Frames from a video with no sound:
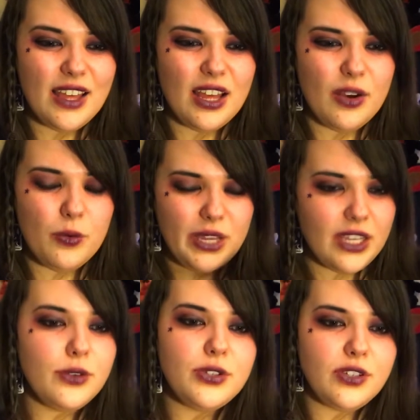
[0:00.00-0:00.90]
we
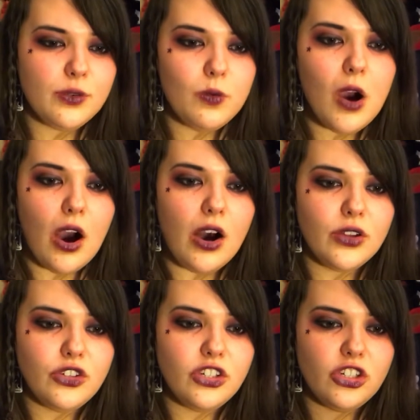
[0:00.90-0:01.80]
used to
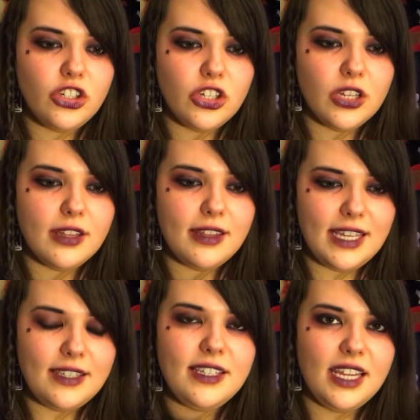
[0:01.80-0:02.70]
watch
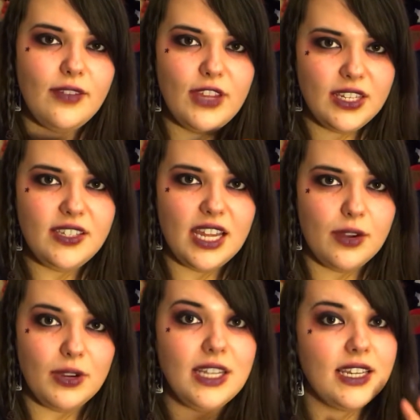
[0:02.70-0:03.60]
this TV
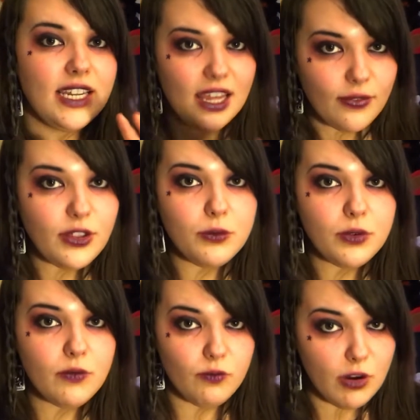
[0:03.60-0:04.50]
series, and if
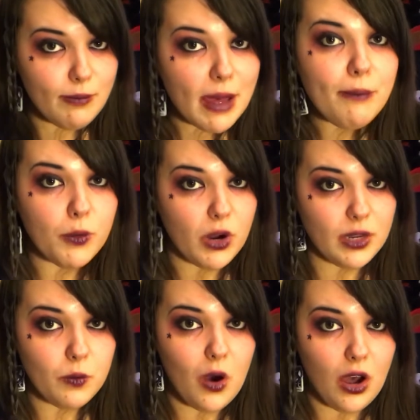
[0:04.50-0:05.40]
you remember what it
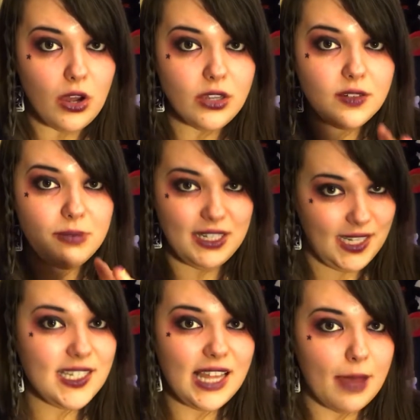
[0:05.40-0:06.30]
was,
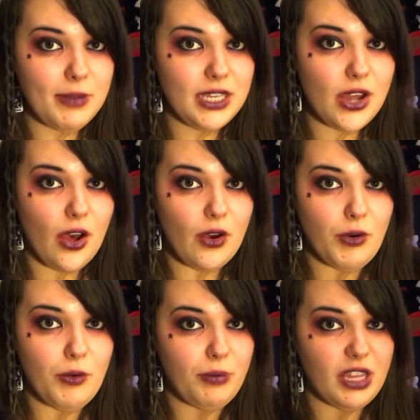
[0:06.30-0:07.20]
please let me
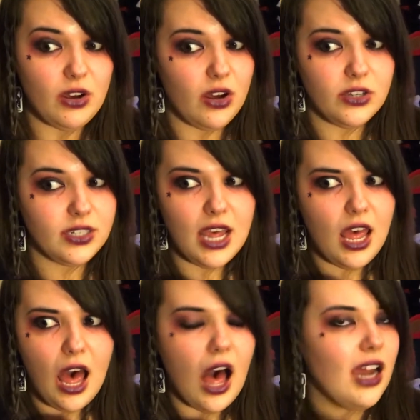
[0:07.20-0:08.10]
know because
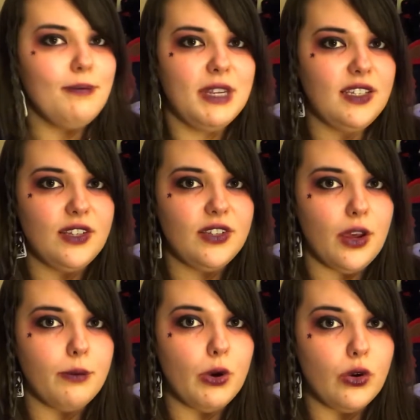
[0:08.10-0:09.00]
I miss it
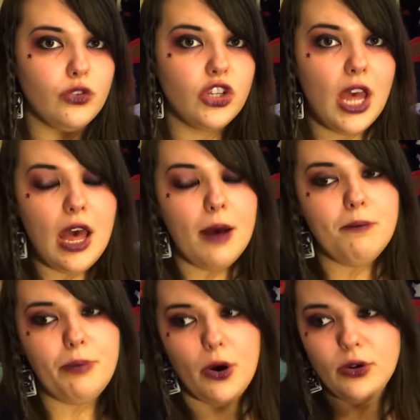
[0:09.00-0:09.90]
so much.
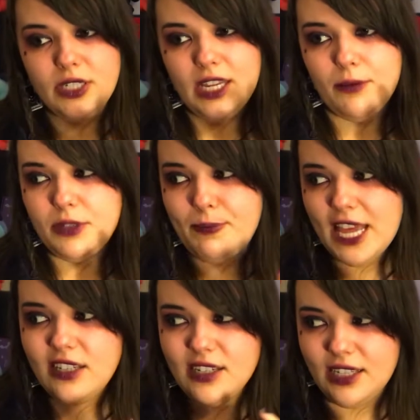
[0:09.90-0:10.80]
But it was
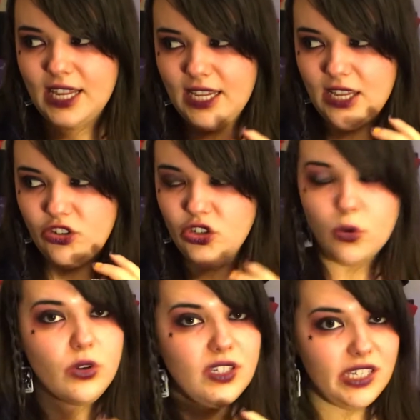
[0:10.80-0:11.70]
basically a
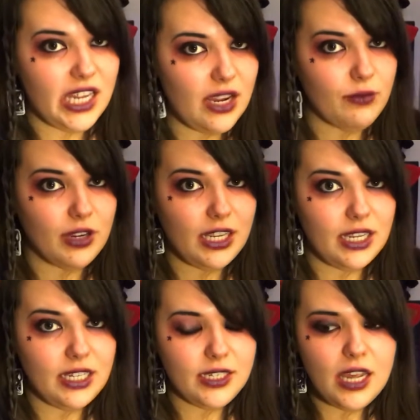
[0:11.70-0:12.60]
short
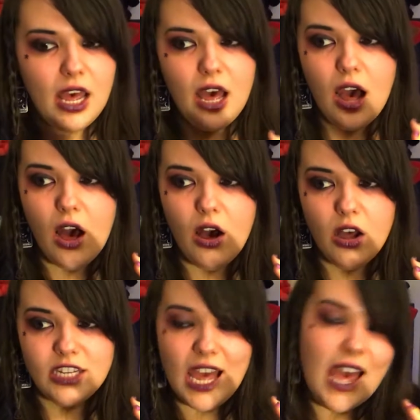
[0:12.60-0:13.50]
series
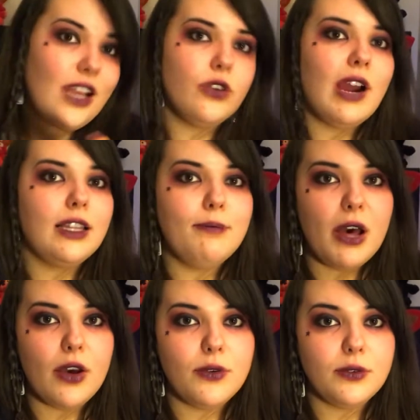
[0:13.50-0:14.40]
on Edgar Allan
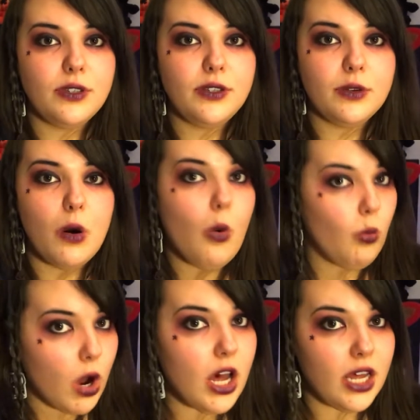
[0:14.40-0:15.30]
Poe's
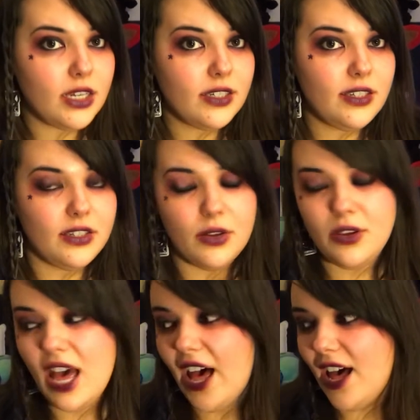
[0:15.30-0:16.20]
works. So
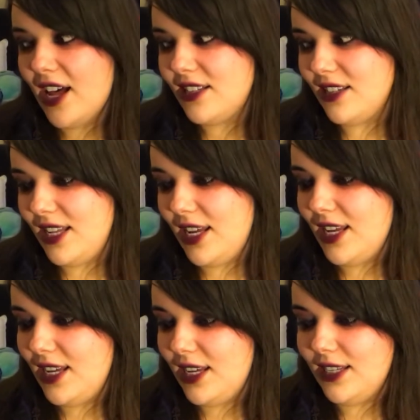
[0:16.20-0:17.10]
you had
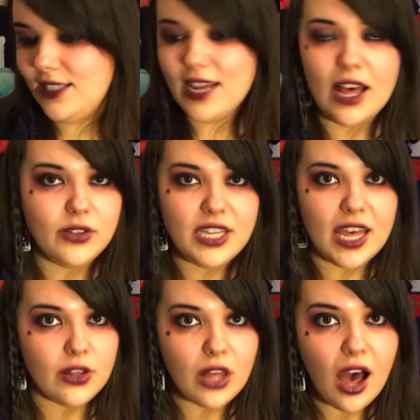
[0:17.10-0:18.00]
the
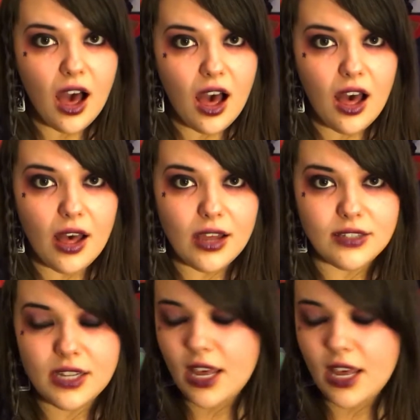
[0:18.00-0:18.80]
Telltale Heart,